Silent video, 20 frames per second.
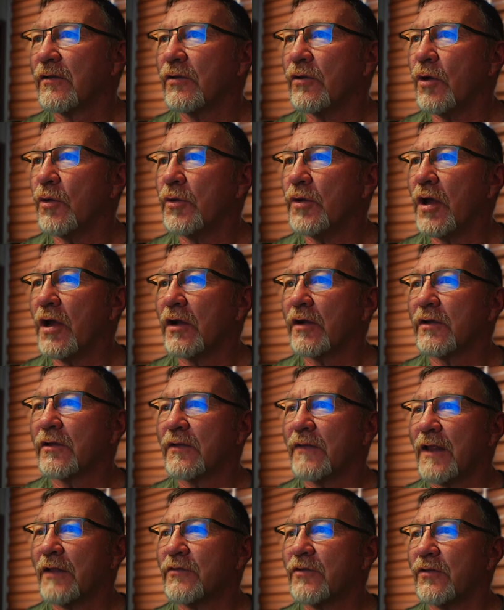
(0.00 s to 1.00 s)
Godeok.
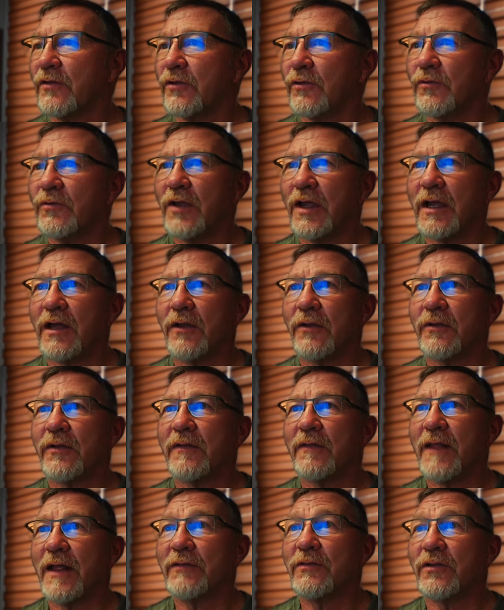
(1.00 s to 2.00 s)
That's a new town.
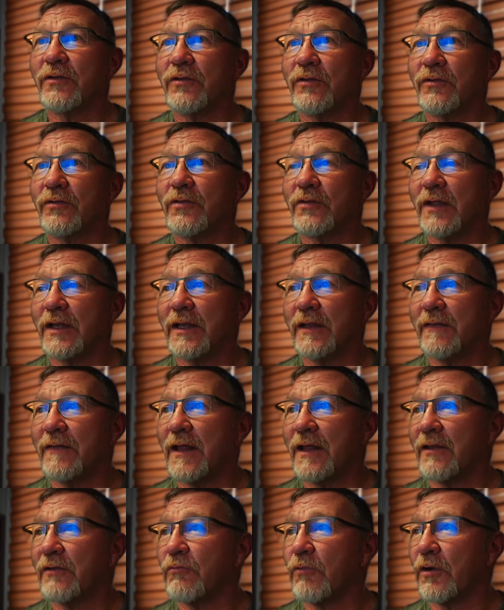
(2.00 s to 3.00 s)
That's a new city
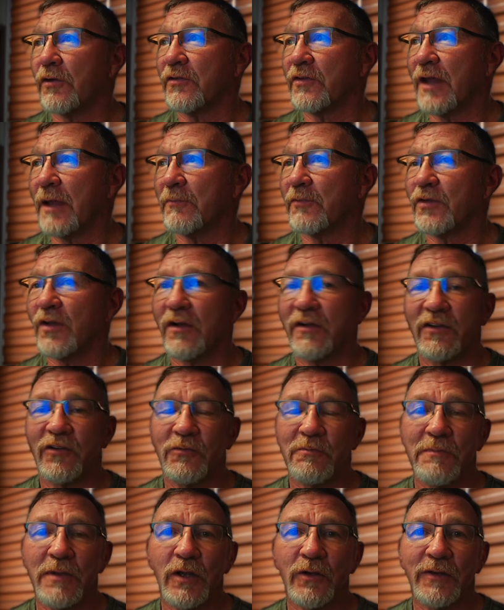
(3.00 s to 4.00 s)
that where Samsung is
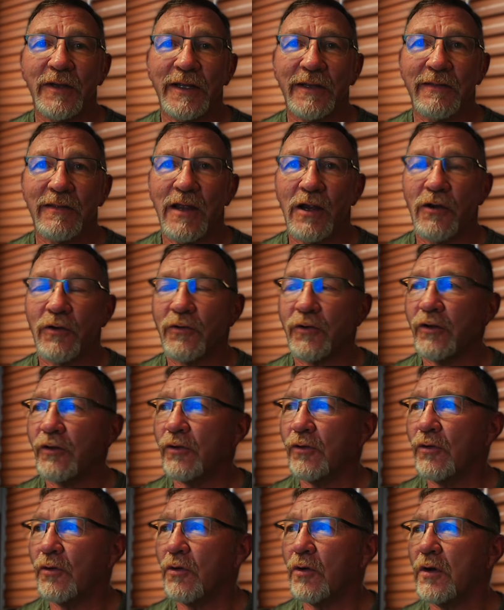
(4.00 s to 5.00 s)
building their
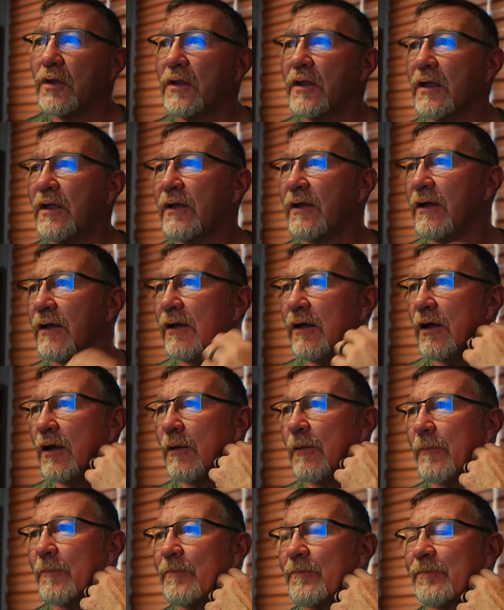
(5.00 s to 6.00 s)
new
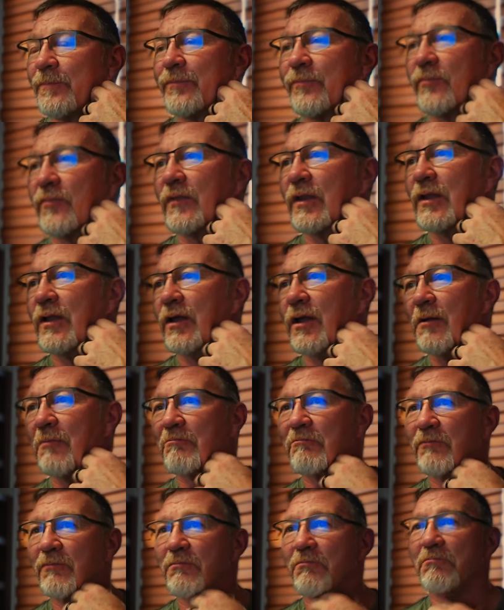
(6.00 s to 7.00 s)
uh, uh,
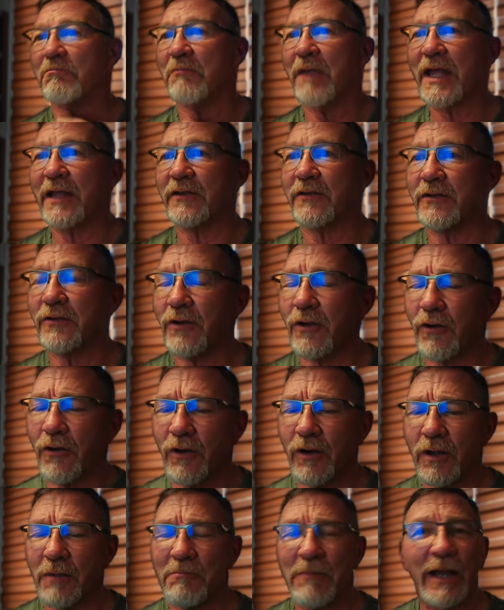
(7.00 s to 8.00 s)
manu-
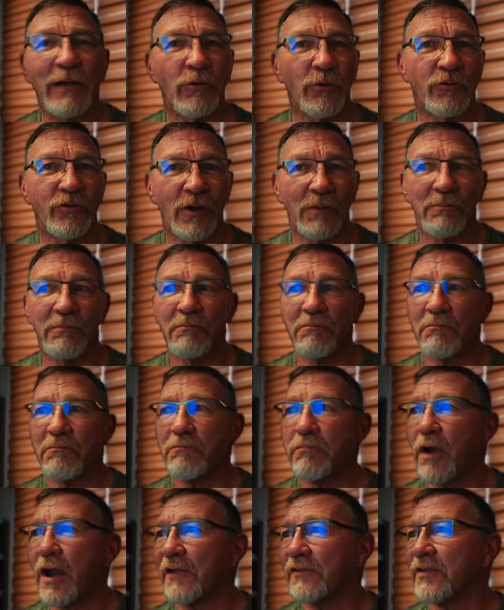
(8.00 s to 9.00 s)
or uh, microchip
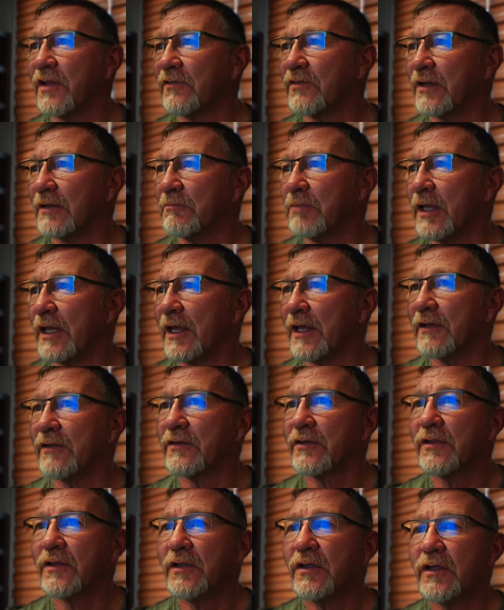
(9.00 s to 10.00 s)
processing
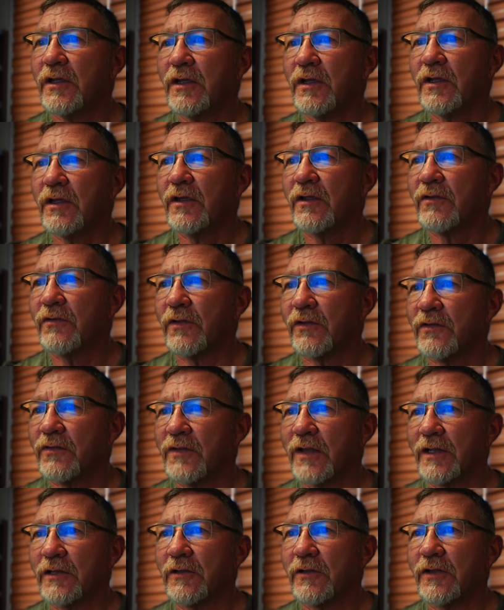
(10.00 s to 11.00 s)
plant. So let's
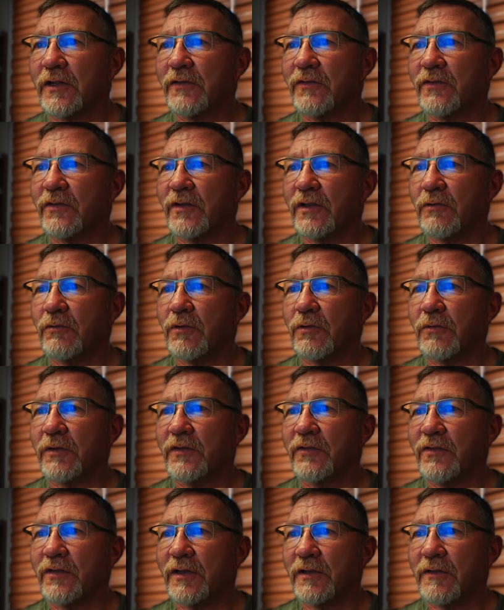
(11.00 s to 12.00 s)
take a look and see what we
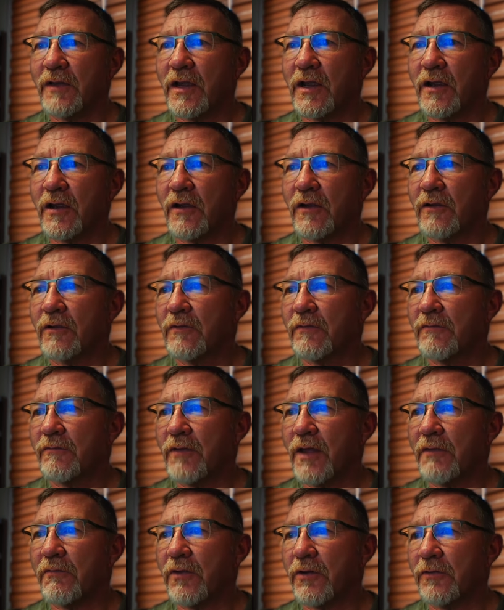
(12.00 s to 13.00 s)
see there.
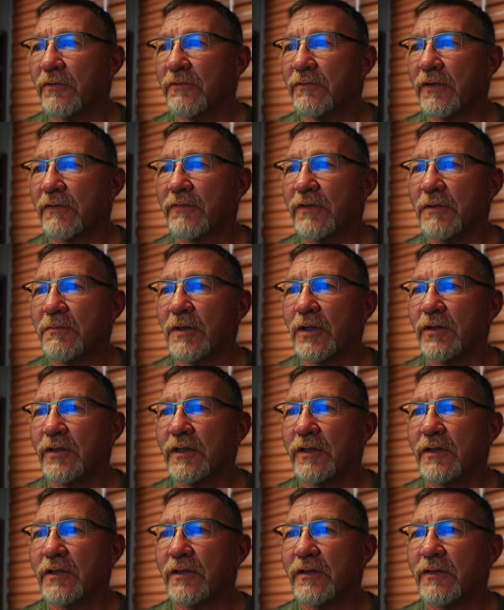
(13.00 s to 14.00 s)
550
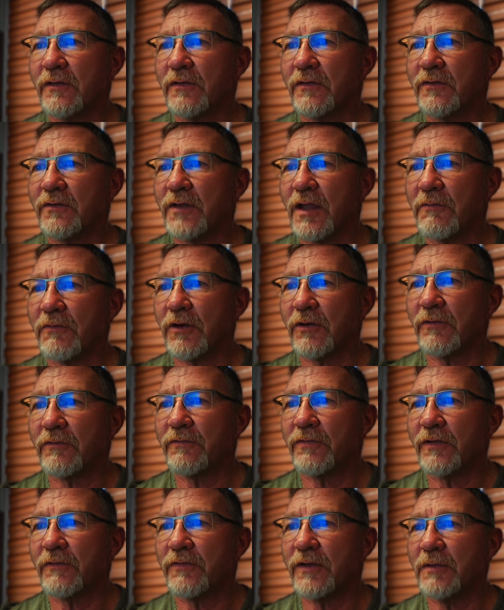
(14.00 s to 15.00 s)
million,
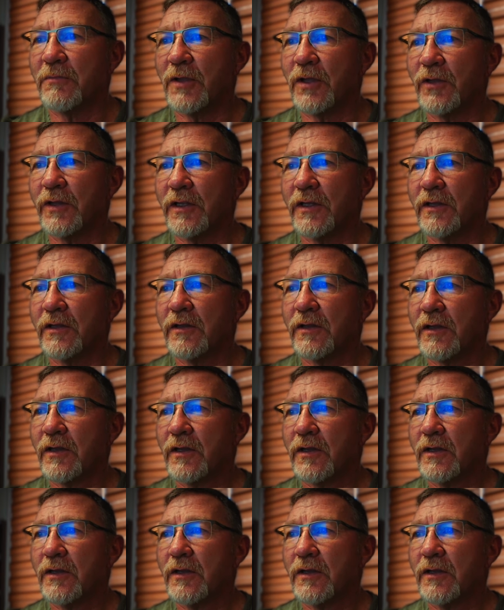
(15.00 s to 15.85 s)
750 million.